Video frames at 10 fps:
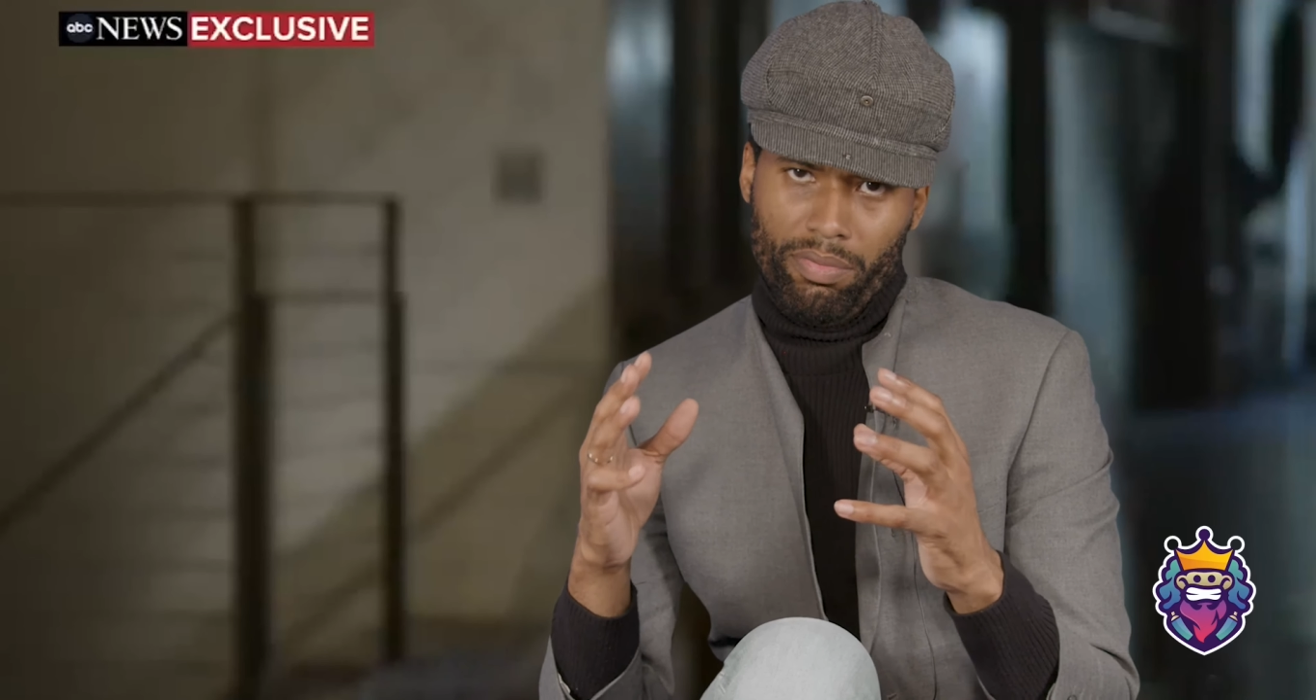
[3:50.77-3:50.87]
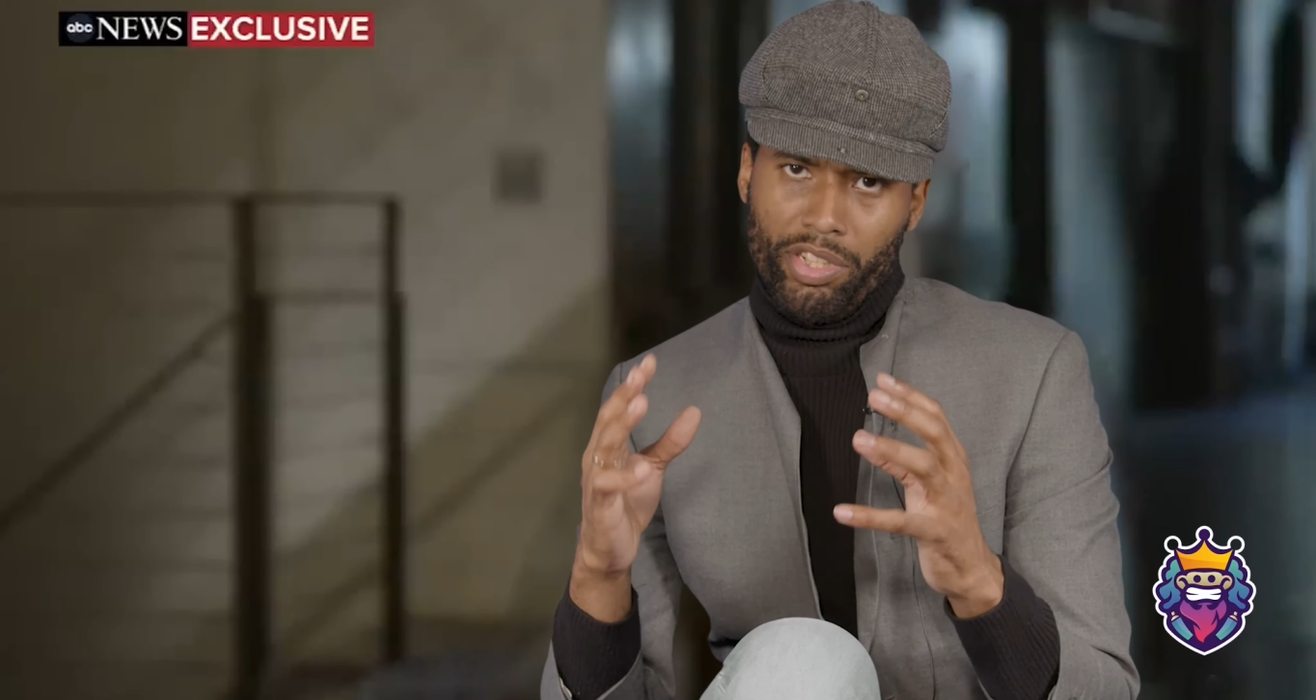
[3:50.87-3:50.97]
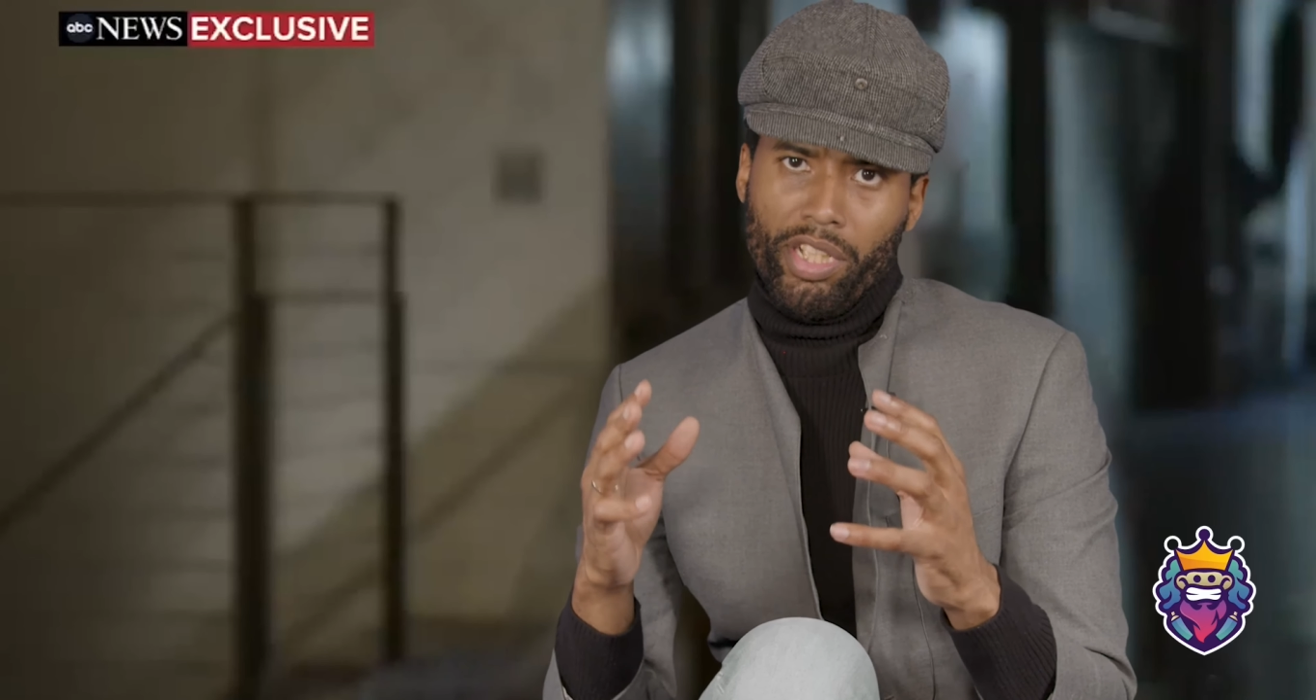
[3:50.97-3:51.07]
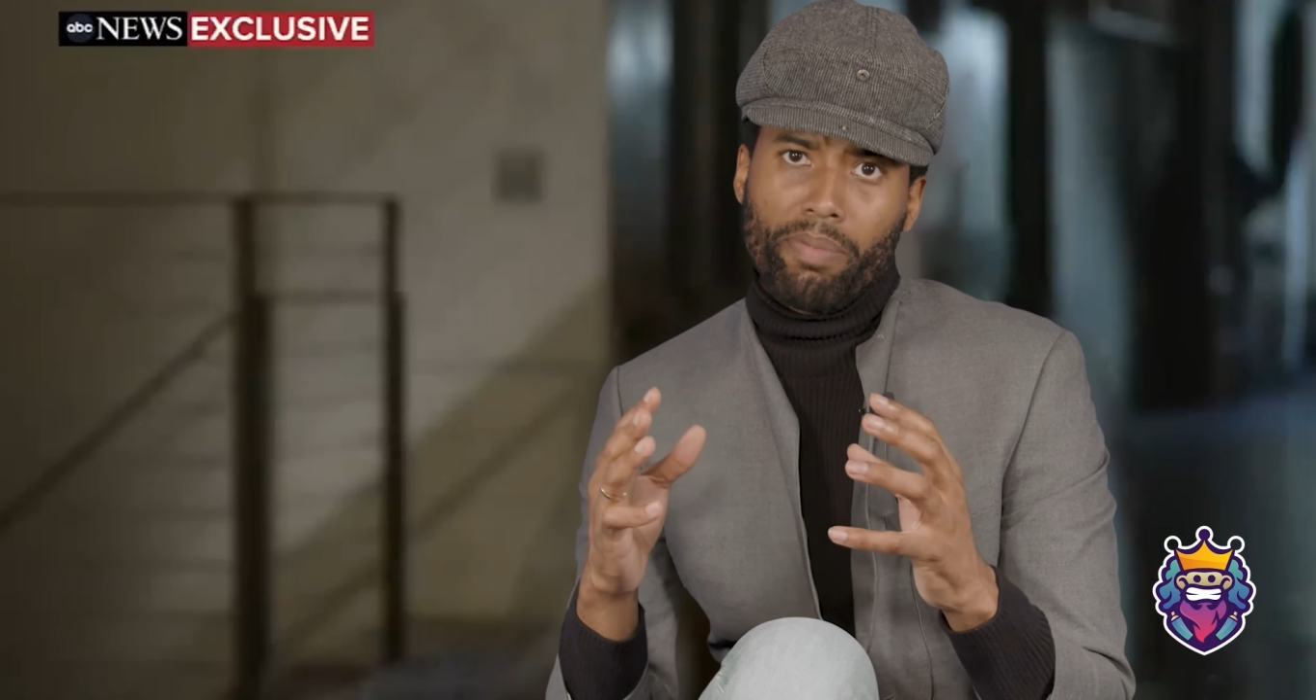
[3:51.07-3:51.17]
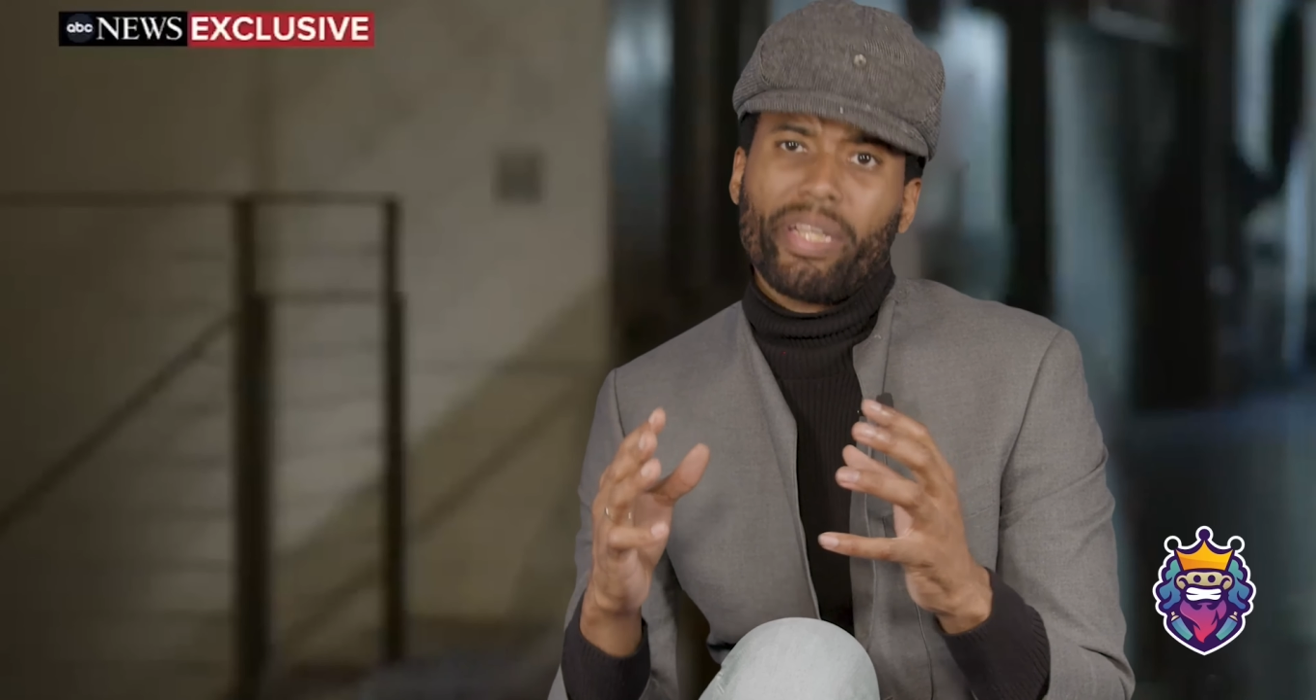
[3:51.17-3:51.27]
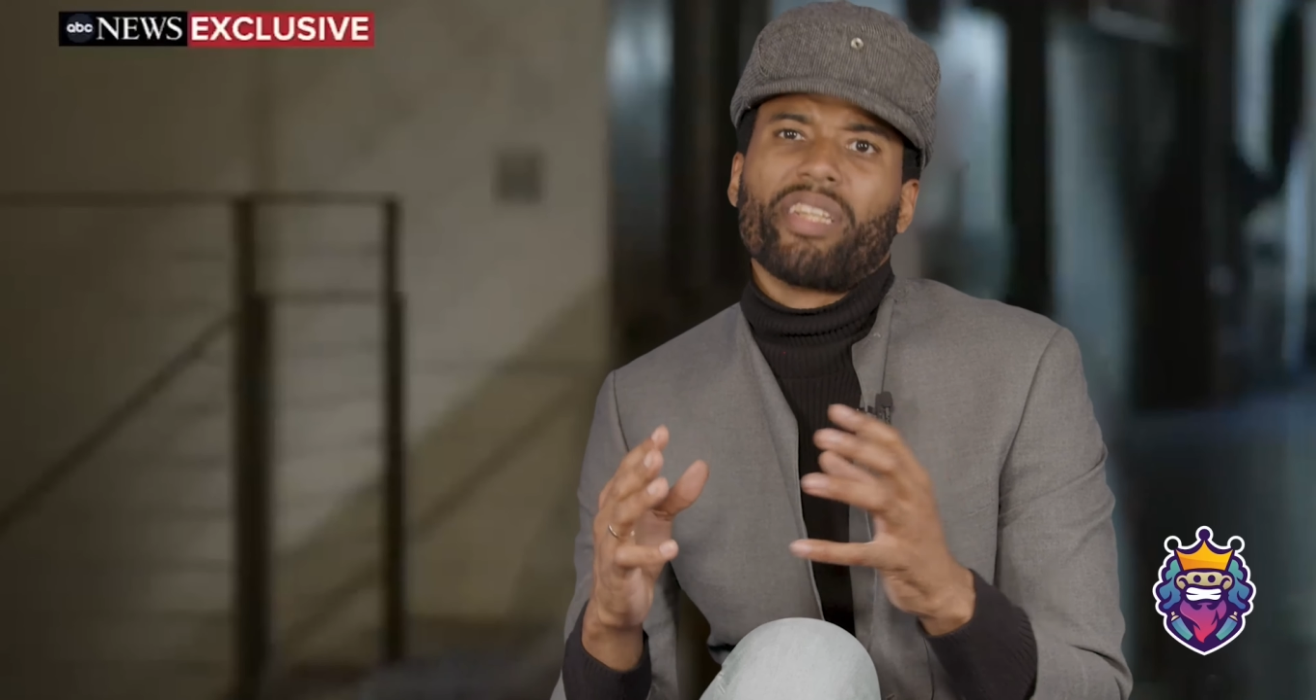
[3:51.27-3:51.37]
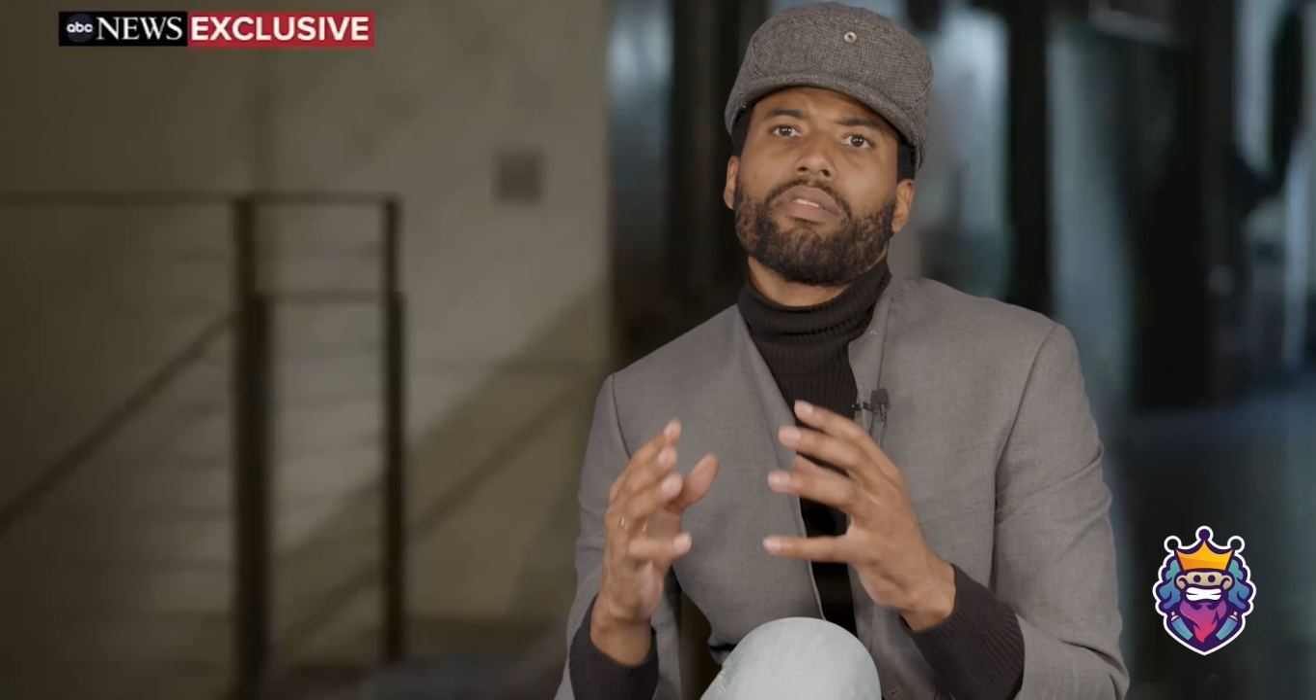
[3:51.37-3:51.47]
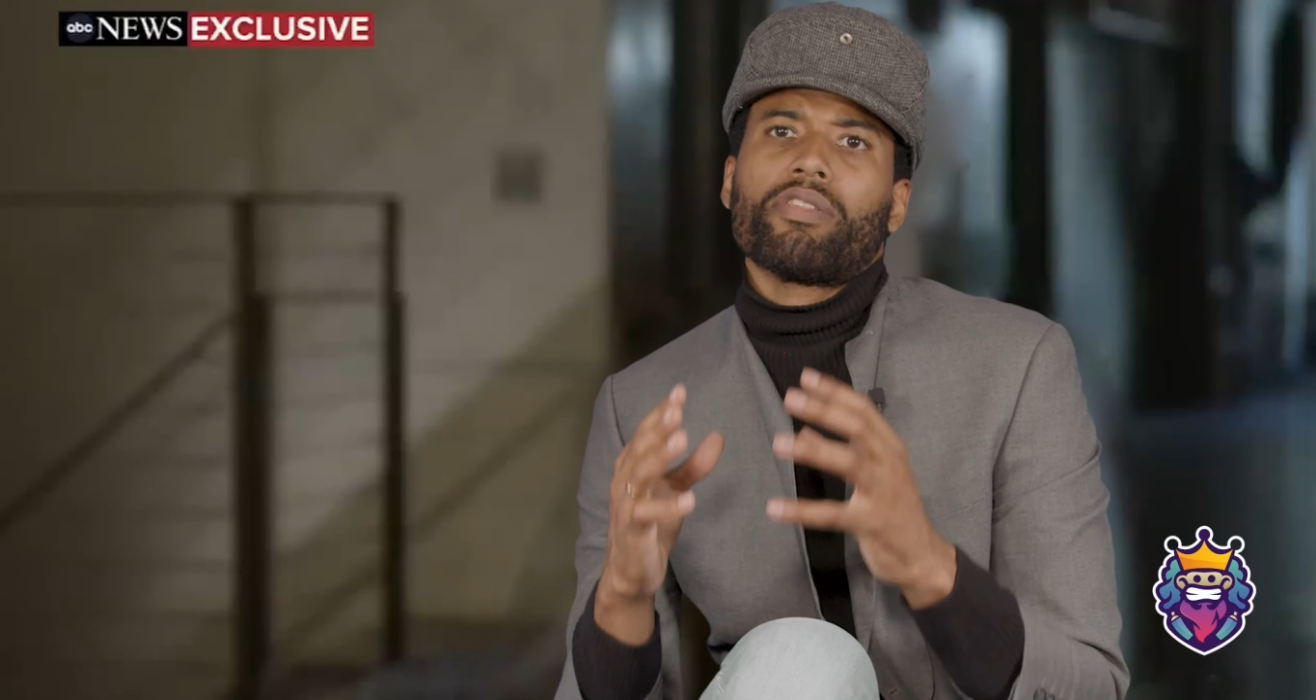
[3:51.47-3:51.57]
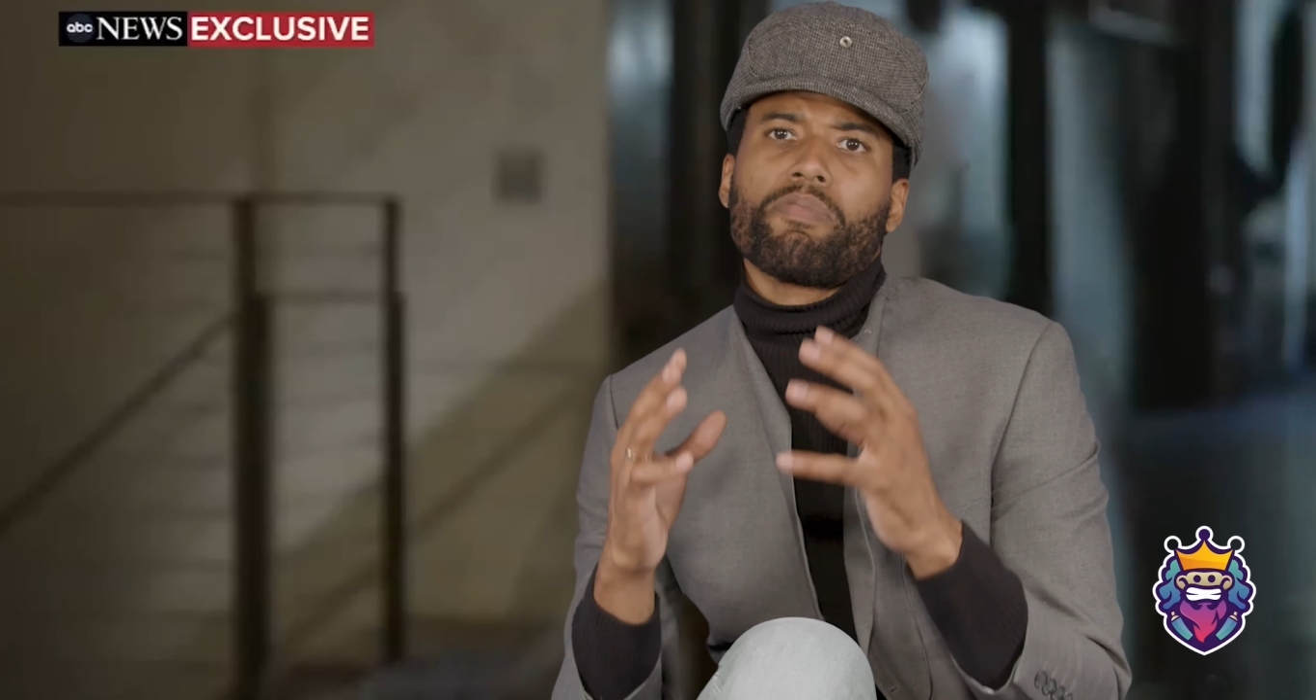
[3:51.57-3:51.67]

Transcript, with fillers: Jada Pickett